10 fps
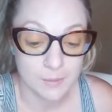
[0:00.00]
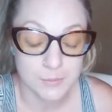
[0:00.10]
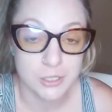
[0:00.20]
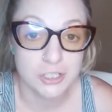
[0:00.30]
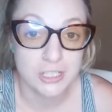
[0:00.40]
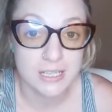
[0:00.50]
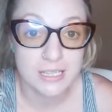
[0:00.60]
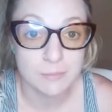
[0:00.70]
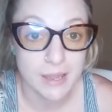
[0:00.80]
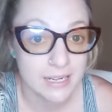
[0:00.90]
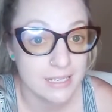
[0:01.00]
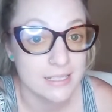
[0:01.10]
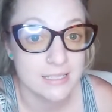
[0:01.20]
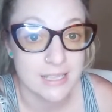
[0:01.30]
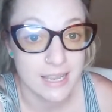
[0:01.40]
So she did the
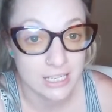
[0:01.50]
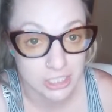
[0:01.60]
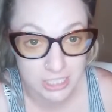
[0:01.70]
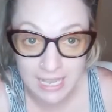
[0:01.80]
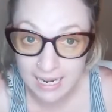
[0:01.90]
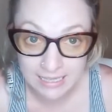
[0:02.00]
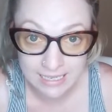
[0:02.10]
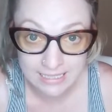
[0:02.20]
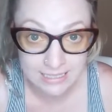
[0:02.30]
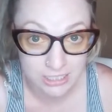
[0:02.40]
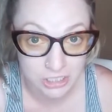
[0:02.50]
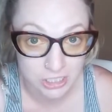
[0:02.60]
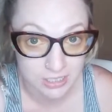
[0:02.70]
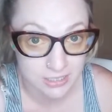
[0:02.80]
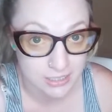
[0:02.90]
maintenance and she added the
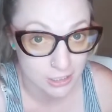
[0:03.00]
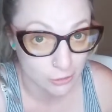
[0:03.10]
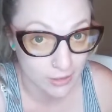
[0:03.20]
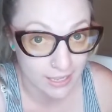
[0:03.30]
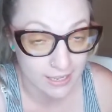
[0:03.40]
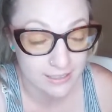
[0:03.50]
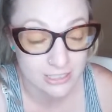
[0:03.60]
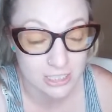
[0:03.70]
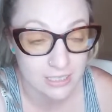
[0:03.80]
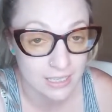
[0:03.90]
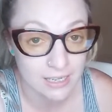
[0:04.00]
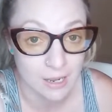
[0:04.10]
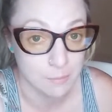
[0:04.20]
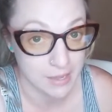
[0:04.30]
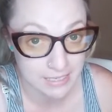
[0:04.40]
extension. So like, she did
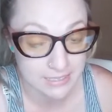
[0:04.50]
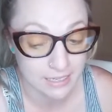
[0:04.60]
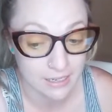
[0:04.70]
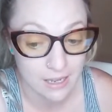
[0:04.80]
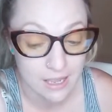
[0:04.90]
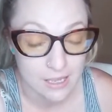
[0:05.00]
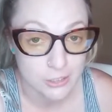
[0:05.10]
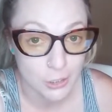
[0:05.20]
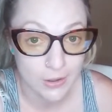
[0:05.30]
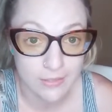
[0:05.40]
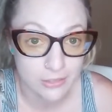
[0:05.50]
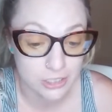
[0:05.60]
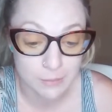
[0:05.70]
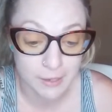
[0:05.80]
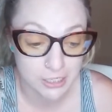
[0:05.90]
amazing. So
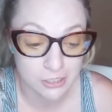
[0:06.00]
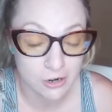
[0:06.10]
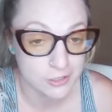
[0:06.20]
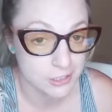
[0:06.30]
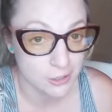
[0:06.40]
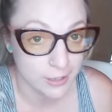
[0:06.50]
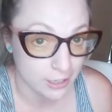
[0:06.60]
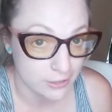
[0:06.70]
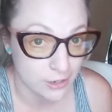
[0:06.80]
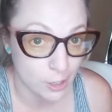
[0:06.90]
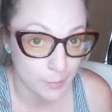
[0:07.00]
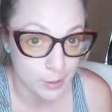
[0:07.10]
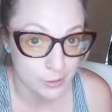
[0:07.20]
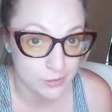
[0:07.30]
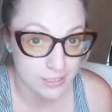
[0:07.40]
there's a picture also here that I'll
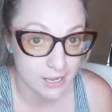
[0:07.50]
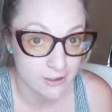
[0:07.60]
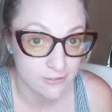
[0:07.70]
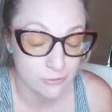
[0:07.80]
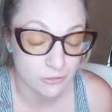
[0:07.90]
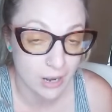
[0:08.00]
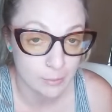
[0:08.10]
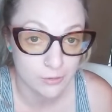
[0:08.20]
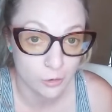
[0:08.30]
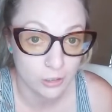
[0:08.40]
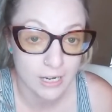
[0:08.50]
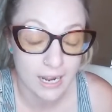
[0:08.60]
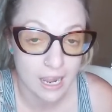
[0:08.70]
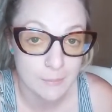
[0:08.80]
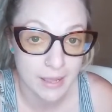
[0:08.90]
post of right before
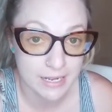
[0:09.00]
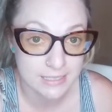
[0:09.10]
I got my